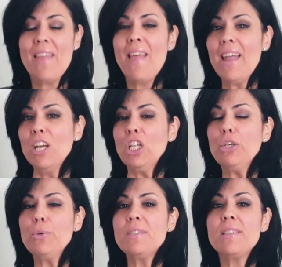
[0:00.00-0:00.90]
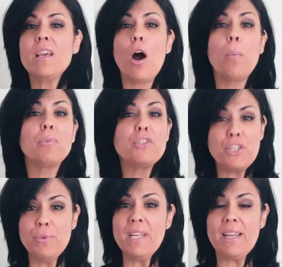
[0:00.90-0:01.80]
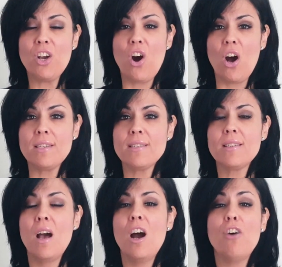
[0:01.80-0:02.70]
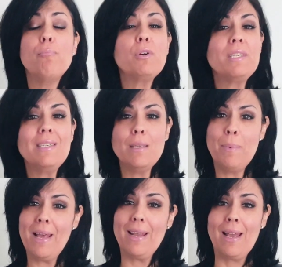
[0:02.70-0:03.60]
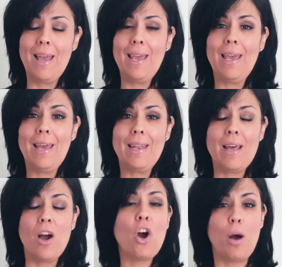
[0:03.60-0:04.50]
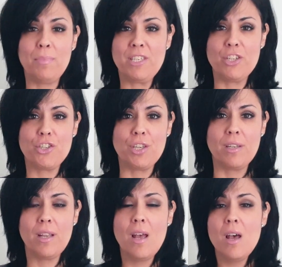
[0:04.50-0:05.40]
And that includes the opportunity cost of participating in a competition.